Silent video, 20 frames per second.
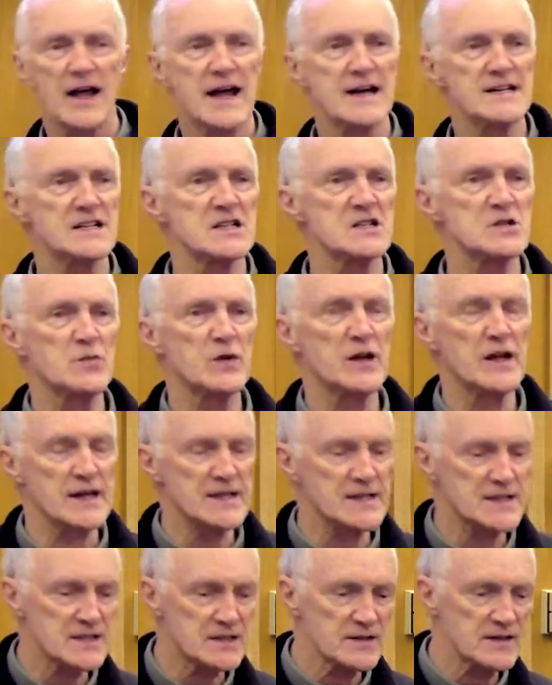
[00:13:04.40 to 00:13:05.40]
has its
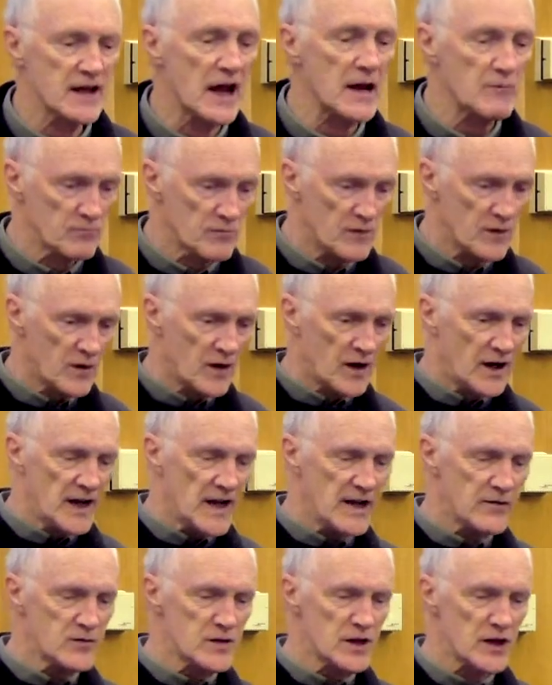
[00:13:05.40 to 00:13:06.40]
place.
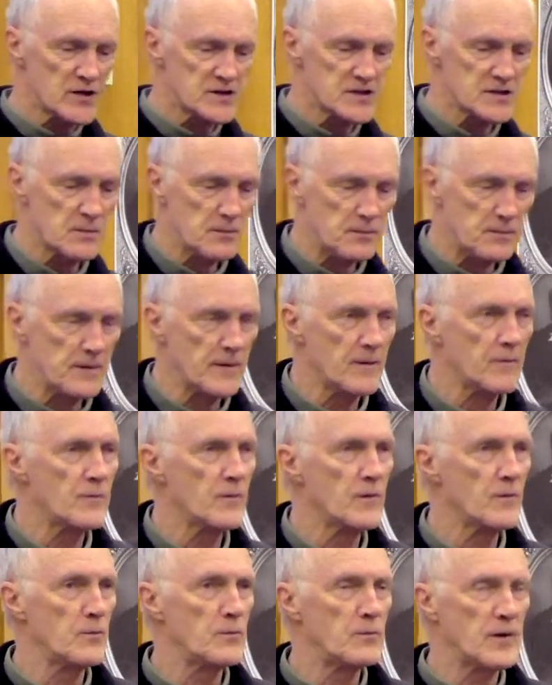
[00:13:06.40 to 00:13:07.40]
Even though it's a
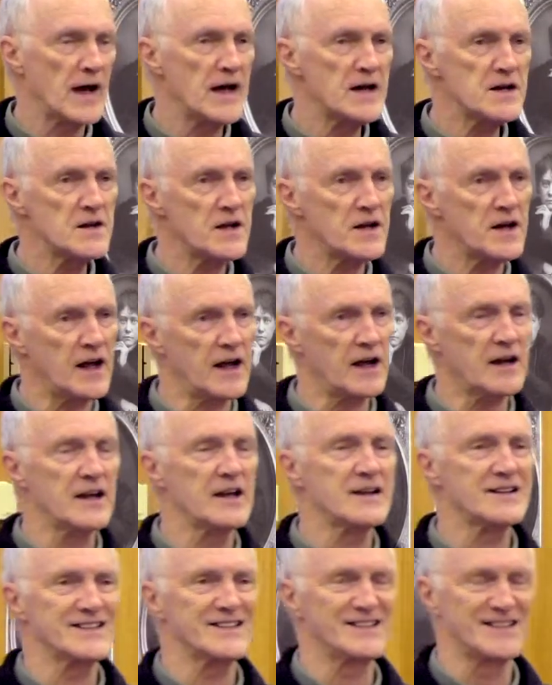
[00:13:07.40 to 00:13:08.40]
pain in the neck,
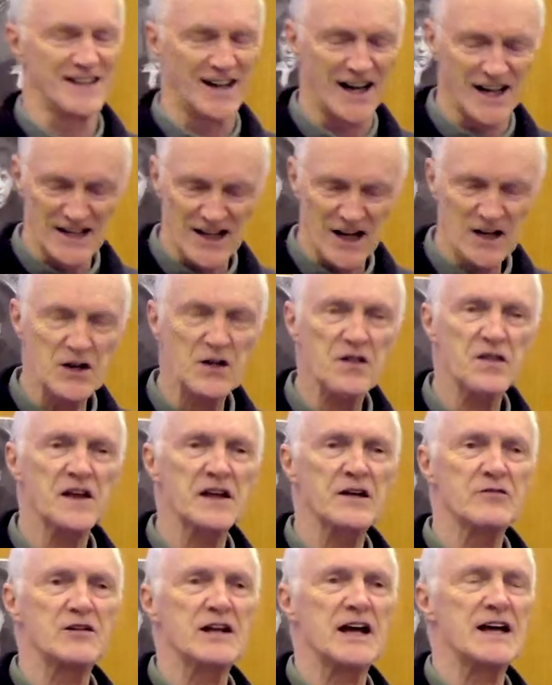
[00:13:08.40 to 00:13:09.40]
I like to
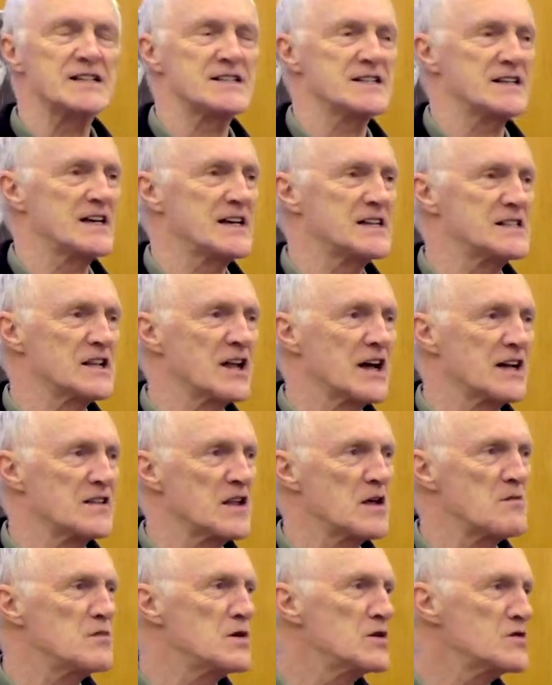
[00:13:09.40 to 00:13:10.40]
think of it as, as like
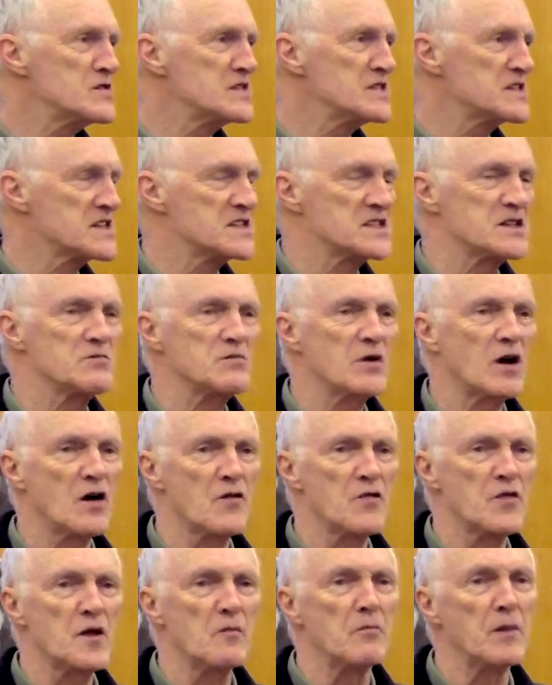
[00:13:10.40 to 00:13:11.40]
the immune system
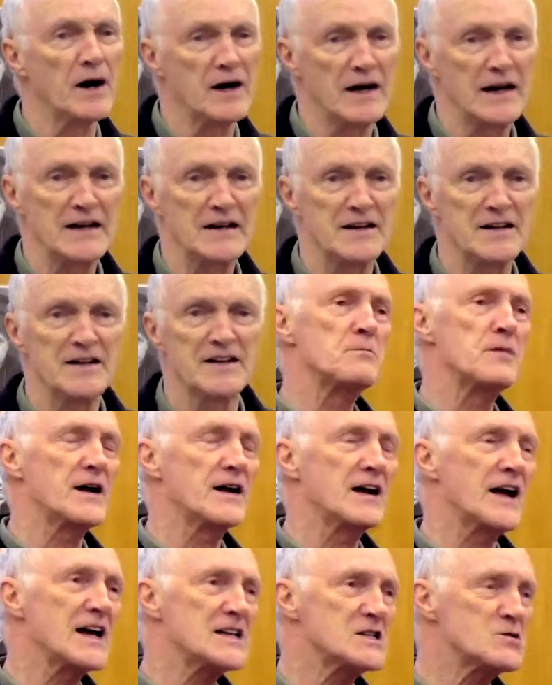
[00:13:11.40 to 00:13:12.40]
of the mind.
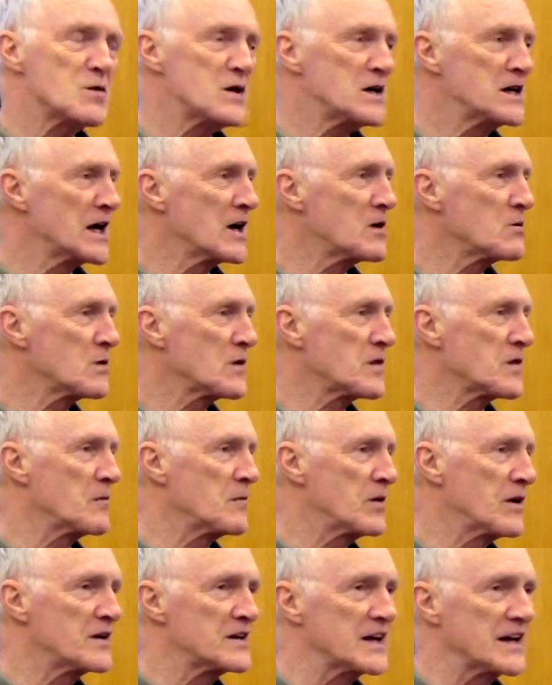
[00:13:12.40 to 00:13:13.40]
But as we know with the
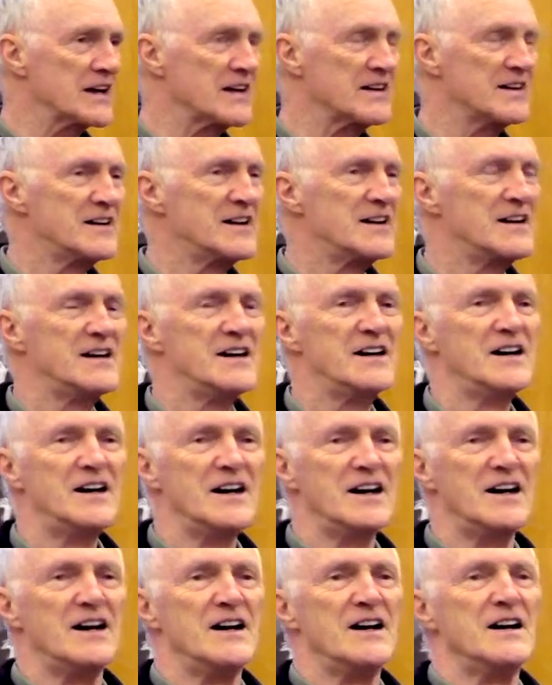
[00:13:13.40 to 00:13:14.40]
body,
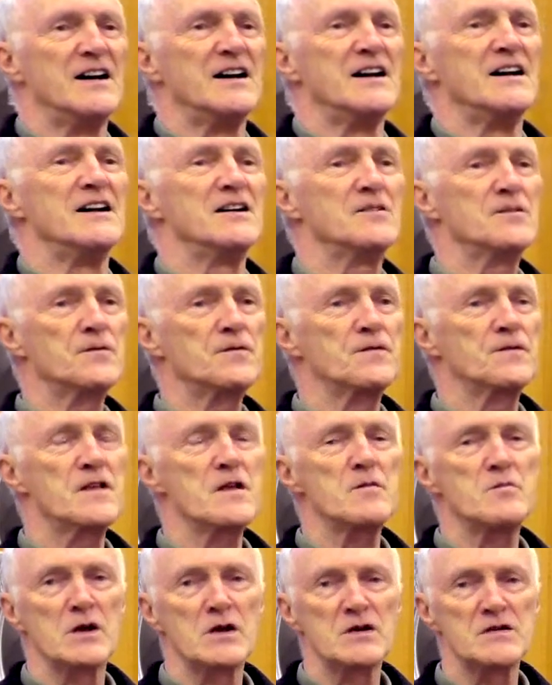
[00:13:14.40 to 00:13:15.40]
if
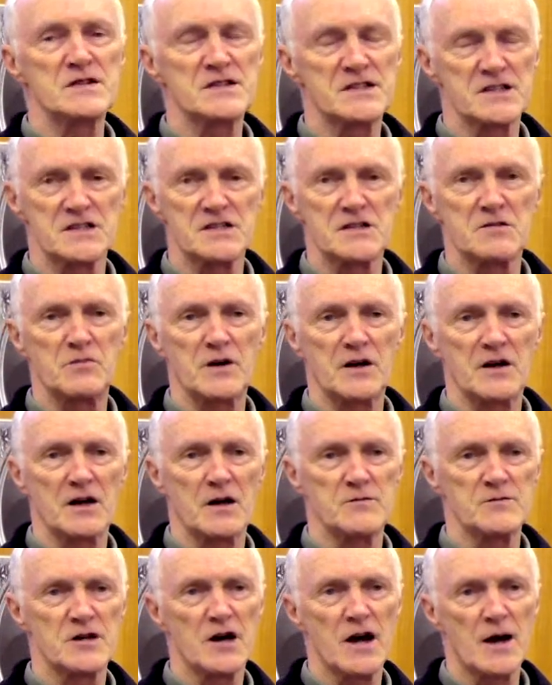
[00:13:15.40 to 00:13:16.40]
the immune system
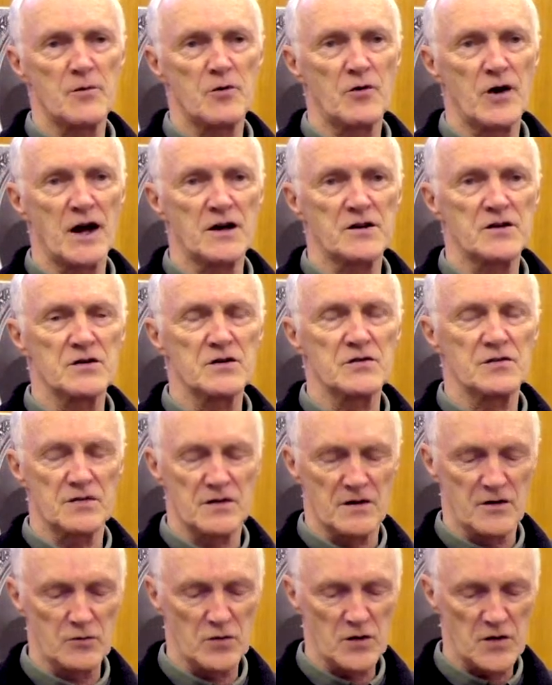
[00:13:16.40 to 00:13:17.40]
becomes hyperactive,
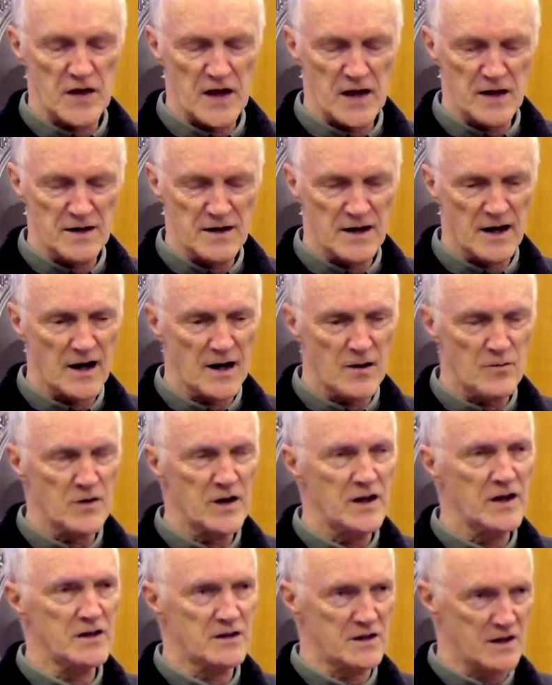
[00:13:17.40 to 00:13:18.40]
well then
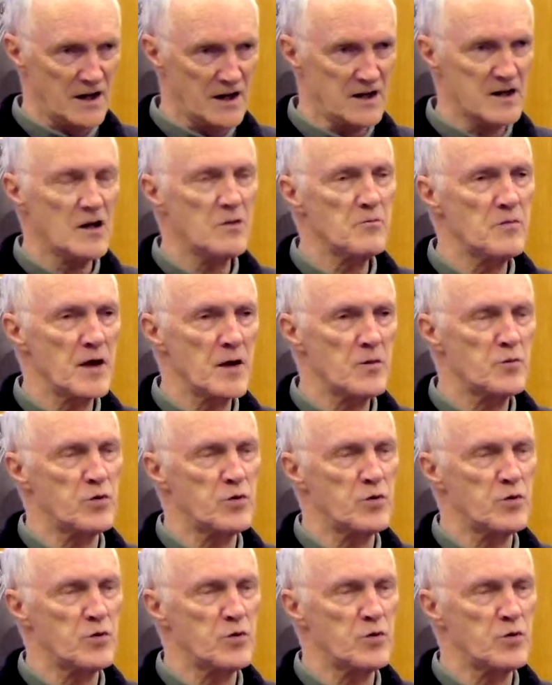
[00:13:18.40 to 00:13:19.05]
um, it, it can be a